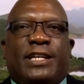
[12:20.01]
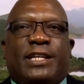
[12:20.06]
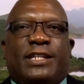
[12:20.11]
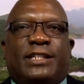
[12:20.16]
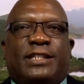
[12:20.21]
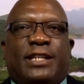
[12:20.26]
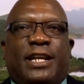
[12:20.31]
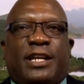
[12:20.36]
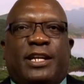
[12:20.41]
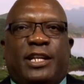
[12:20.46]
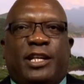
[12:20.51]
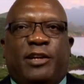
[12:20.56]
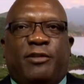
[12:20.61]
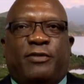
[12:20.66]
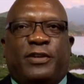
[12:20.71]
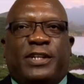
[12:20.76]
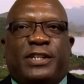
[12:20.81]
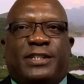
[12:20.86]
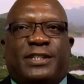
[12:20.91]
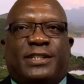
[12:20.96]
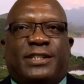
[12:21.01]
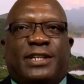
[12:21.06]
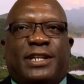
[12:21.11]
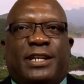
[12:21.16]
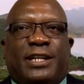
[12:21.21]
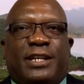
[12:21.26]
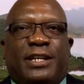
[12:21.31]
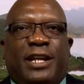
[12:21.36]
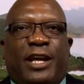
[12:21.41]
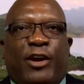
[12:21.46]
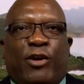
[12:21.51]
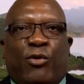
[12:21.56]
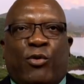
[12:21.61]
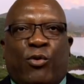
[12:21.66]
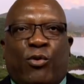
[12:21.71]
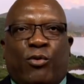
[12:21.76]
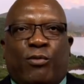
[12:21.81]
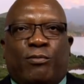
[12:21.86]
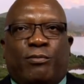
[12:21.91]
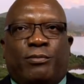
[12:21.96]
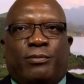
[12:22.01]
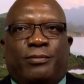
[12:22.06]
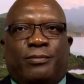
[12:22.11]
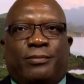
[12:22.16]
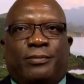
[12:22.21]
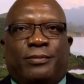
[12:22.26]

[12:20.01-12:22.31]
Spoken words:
Kitts and Nevis their home.